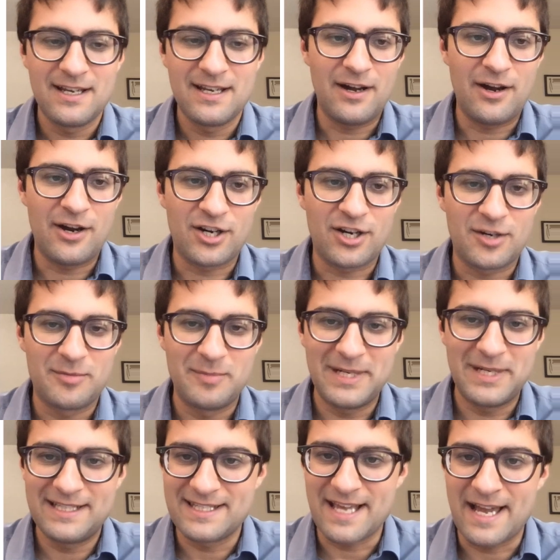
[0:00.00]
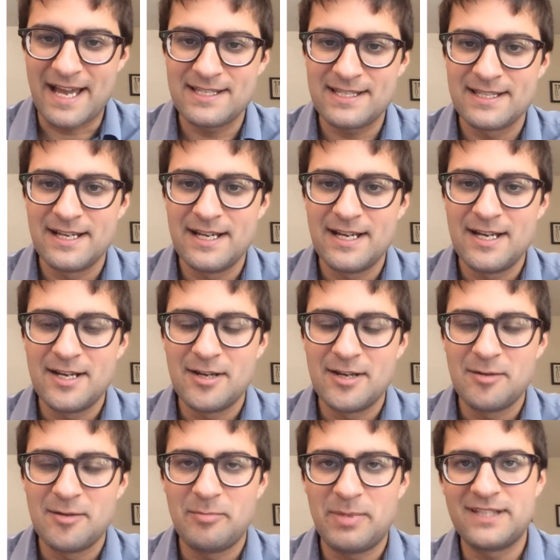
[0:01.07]
arc minute in size, but
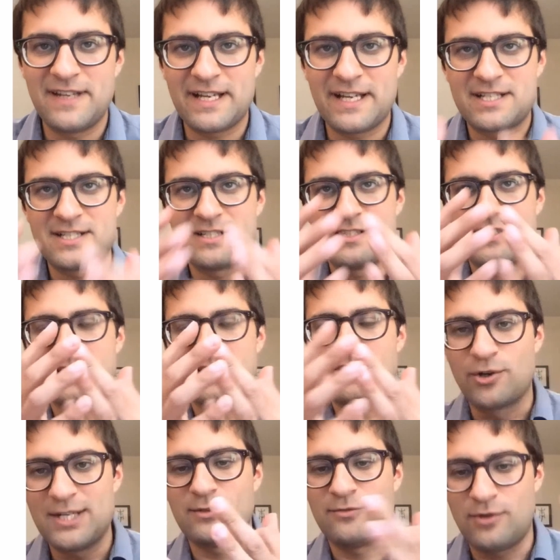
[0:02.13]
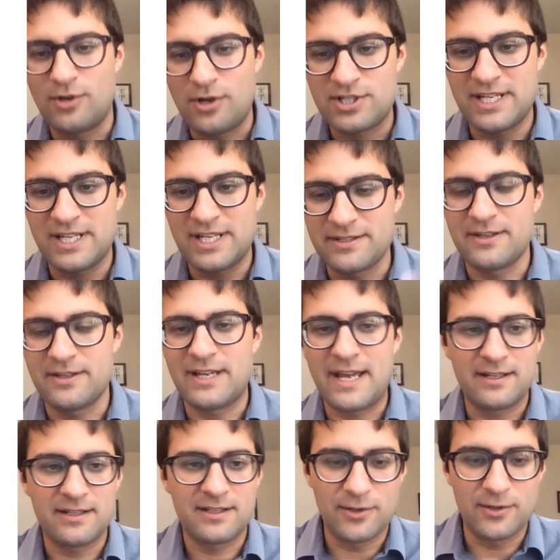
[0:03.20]
deflections that are coherent over large scales,
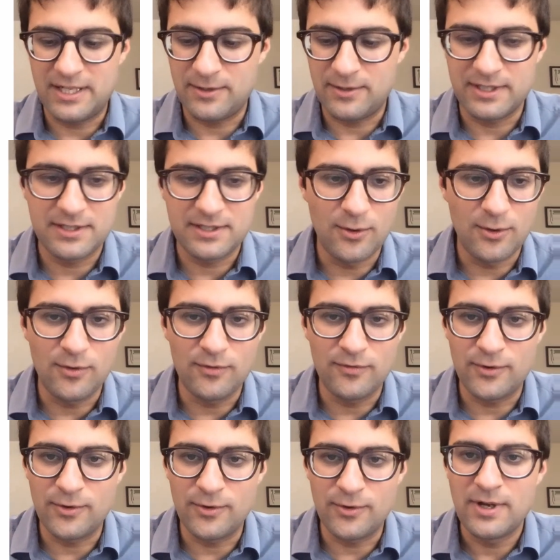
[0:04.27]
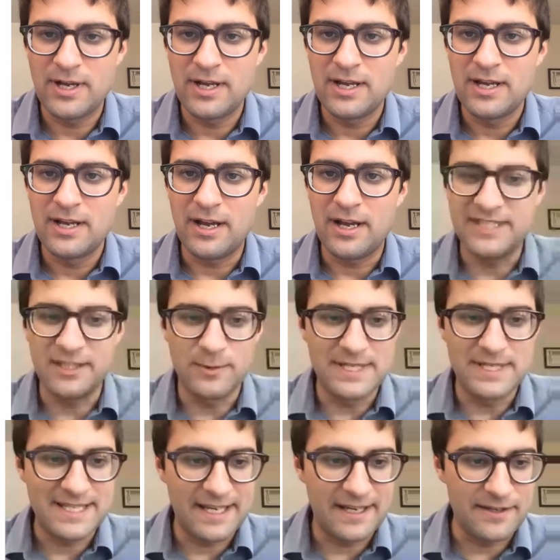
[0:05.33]
again, coherent over
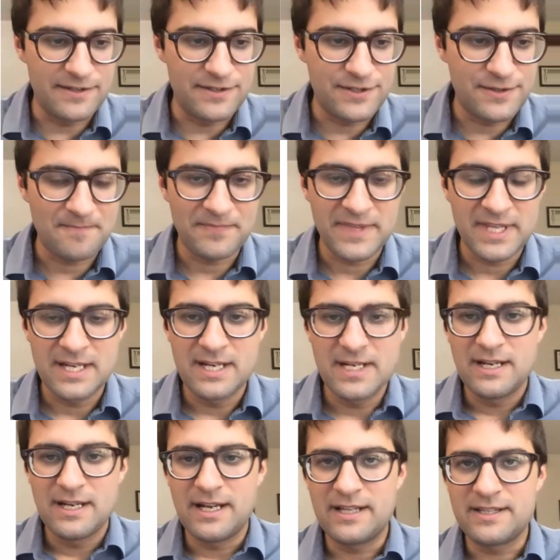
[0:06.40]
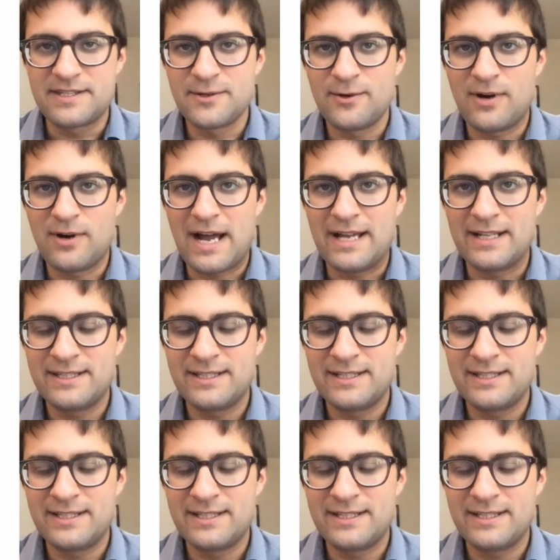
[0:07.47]
degree scales. And so